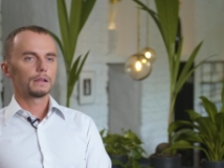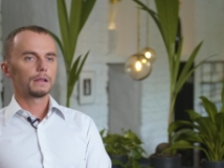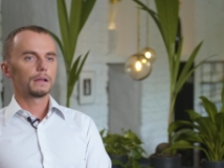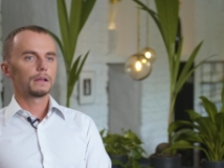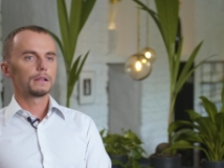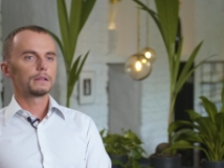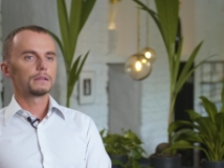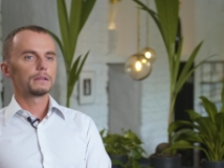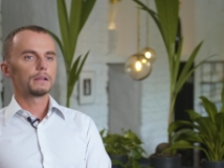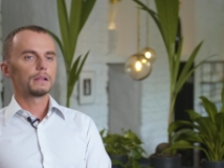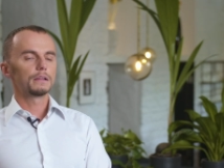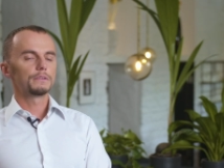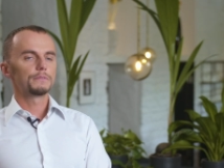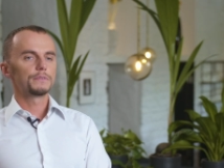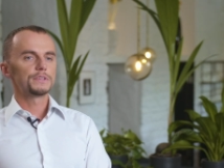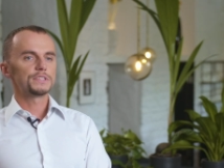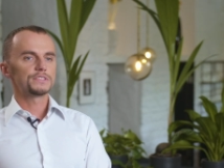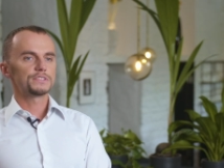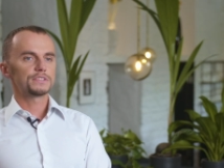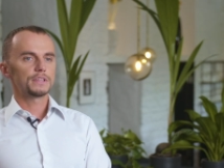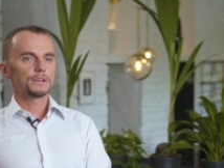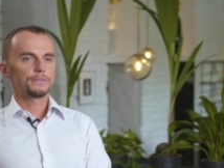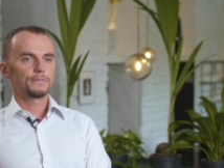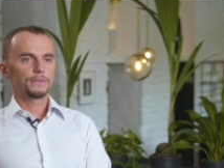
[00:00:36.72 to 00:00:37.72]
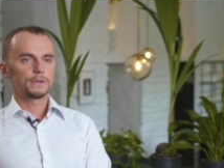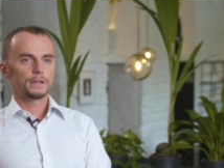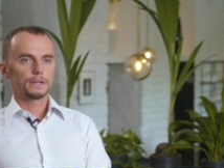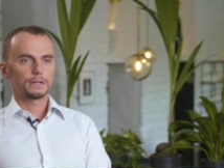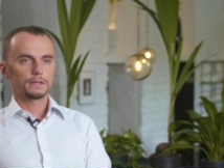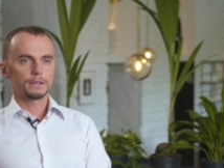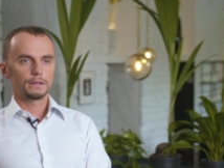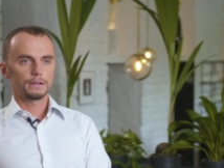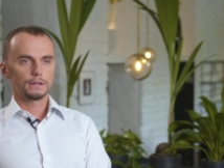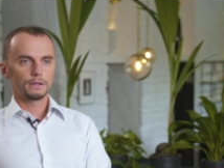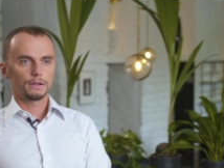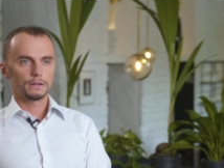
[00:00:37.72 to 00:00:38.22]
And this is
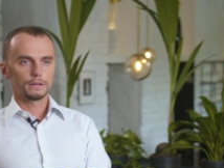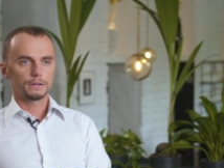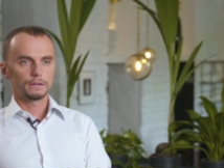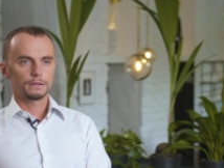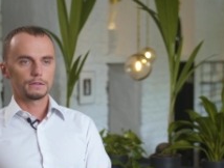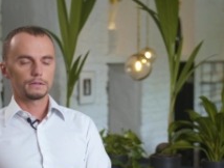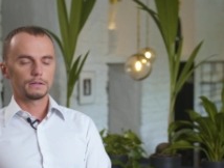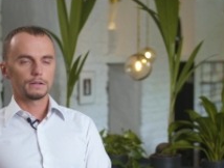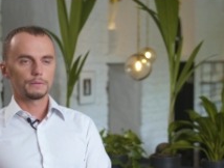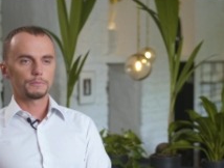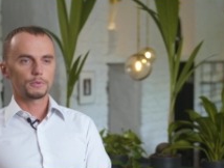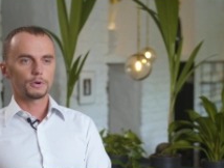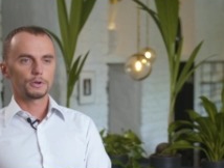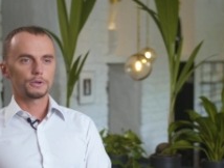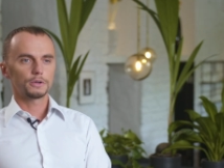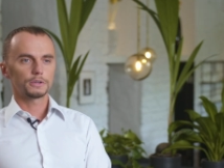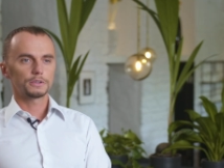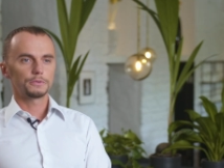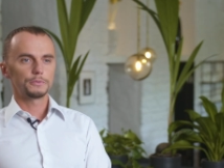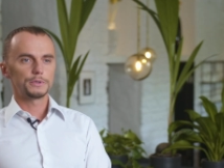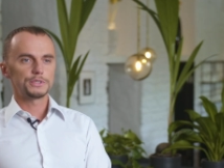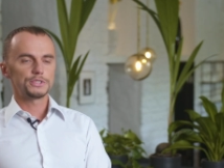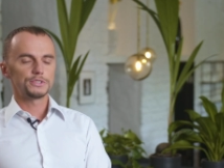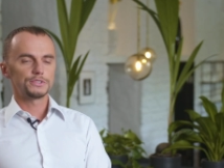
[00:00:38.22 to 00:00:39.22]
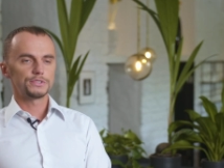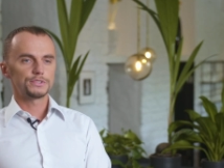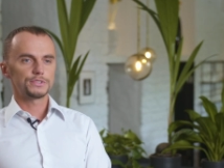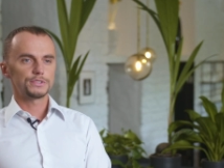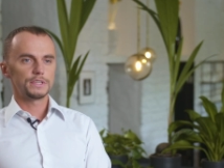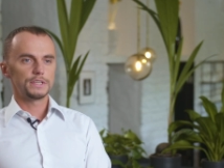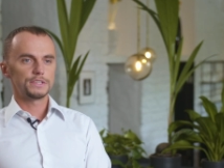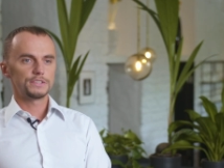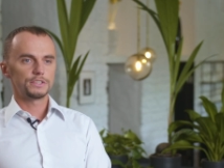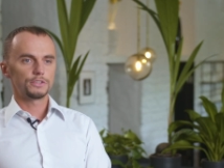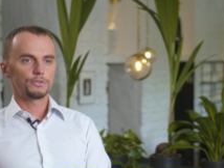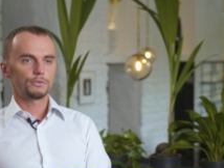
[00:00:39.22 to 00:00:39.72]
definitely not the product which is
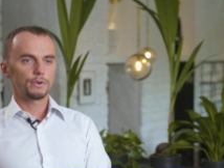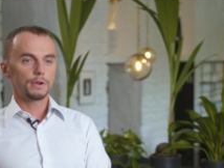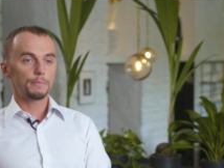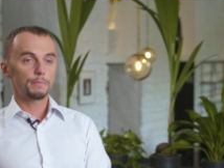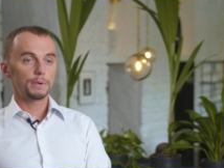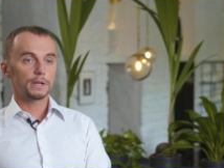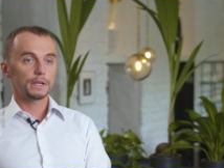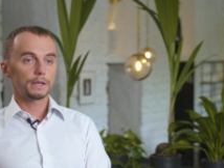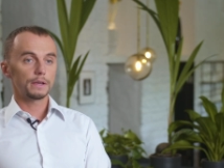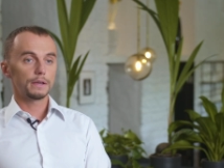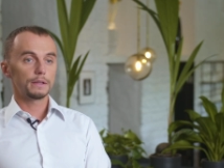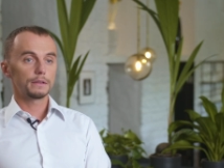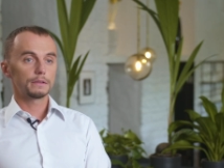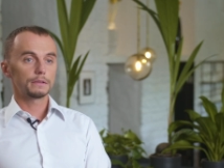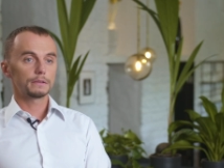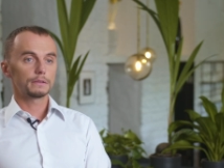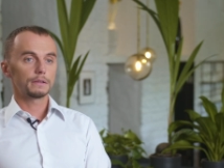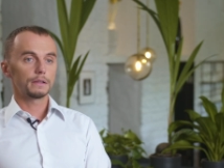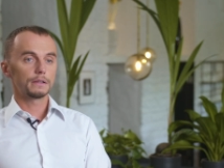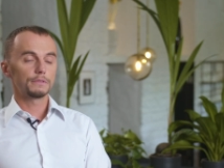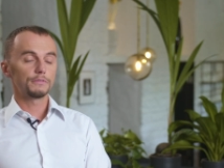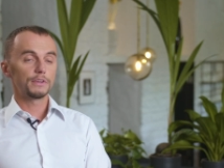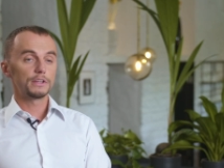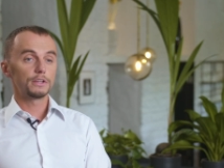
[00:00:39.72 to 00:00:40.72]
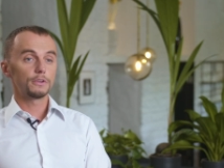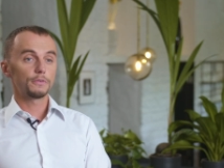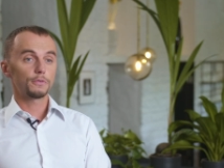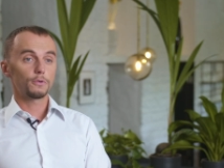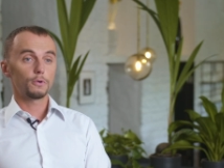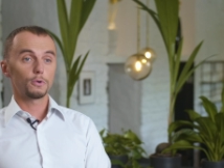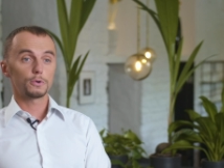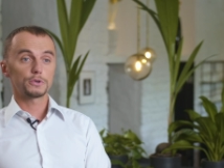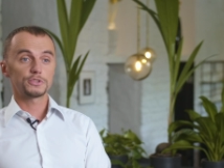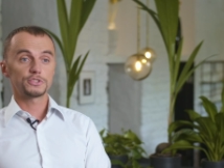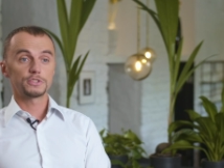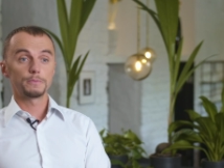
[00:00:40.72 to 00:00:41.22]
easy to replicate. And then, of
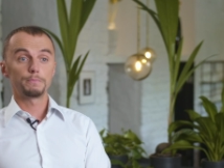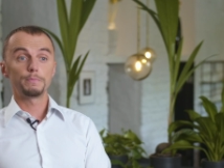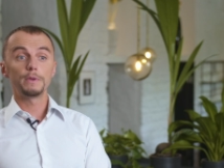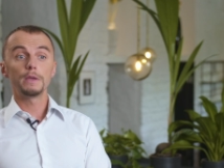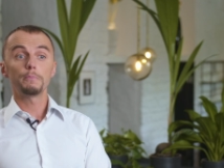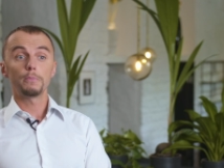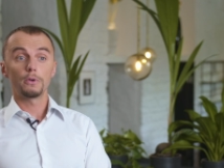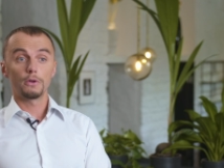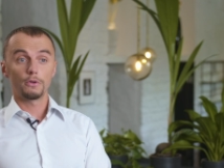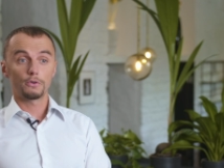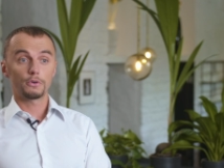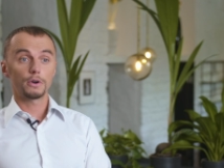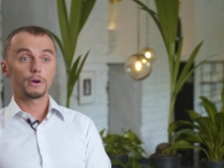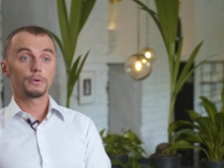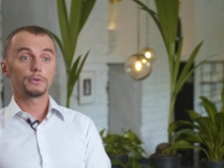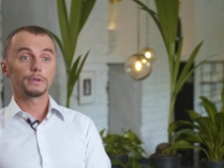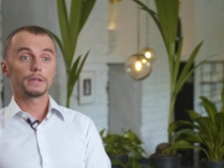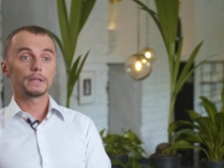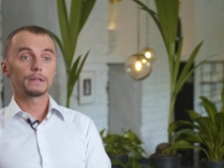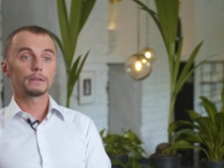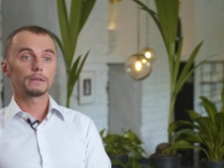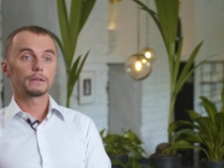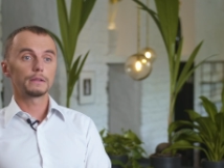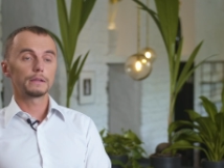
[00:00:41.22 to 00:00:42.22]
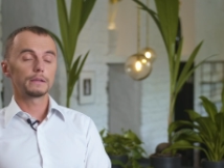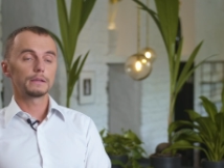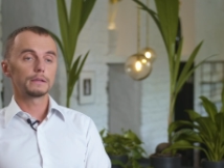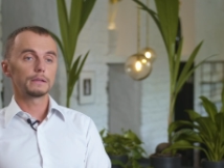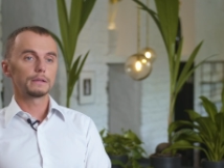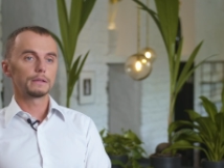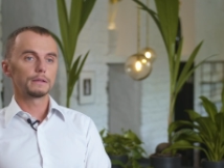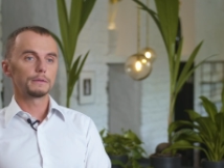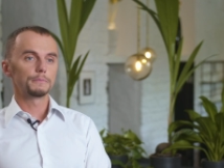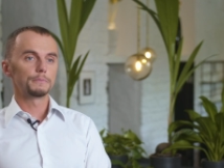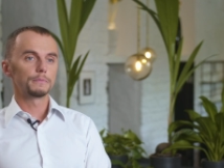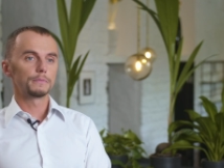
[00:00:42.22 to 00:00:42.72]
course, the people around it.
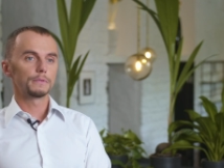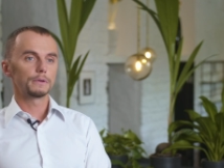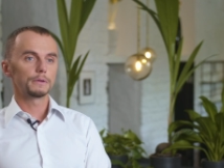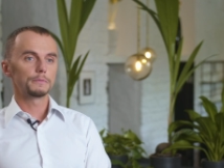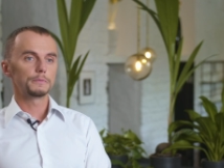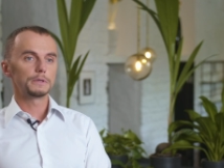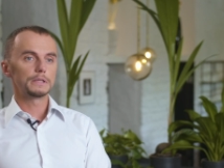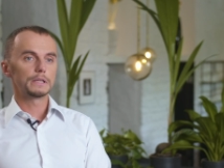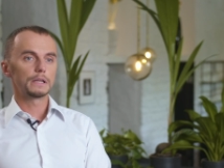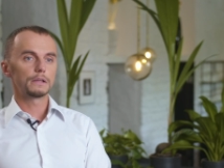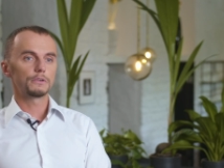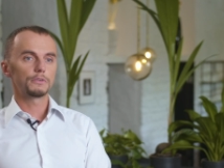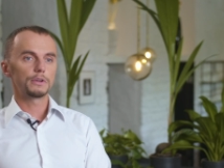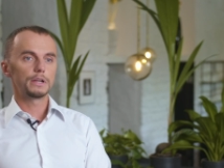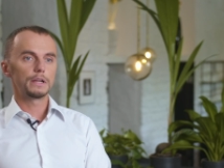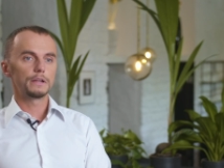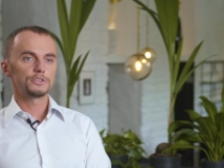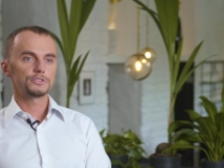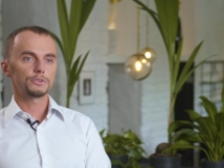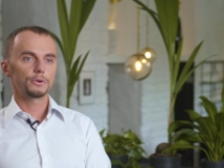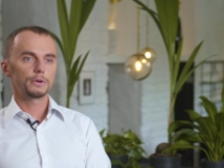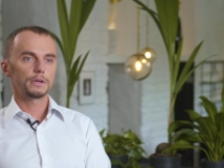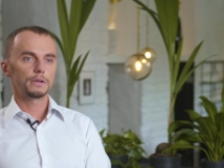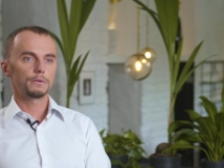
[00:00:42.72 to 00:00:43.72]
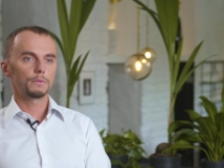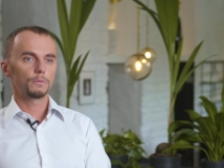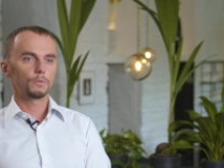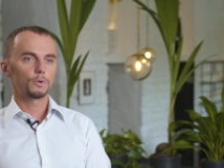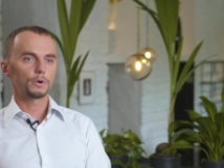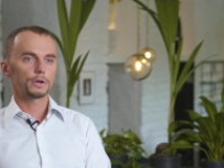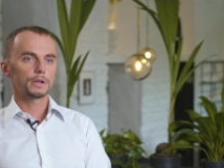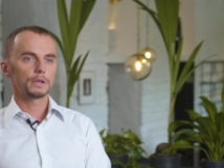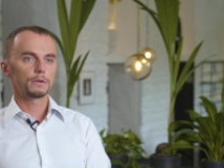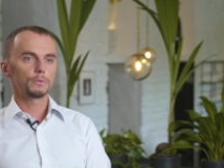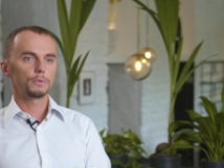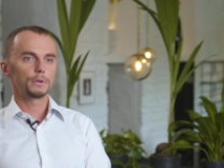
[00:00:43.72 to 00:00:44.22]
I mean, I really enjoy
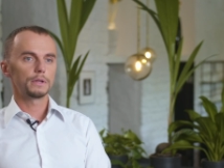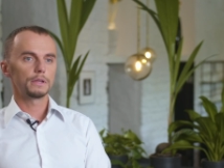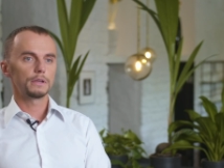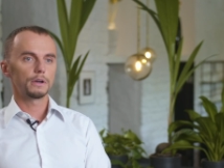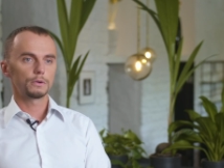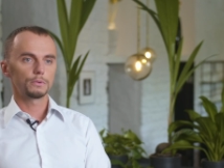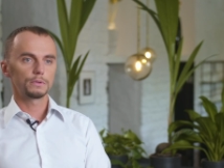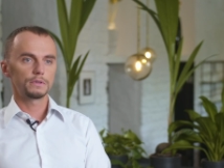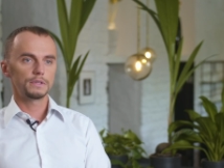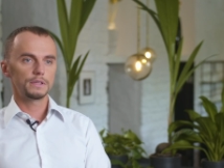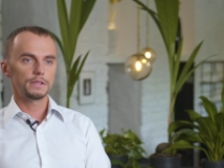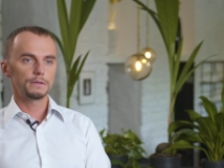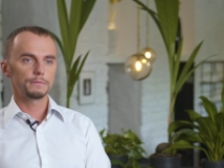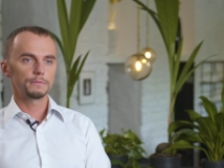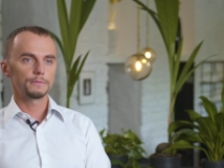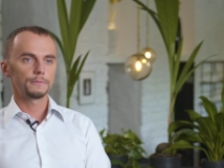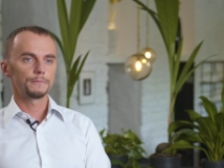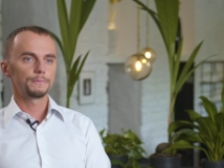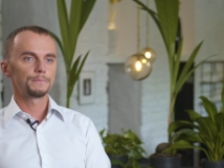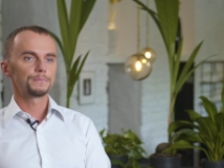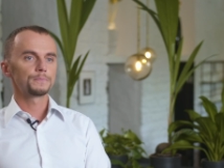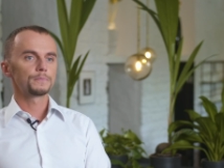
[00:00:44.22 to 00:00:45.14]
working with the Yanu team.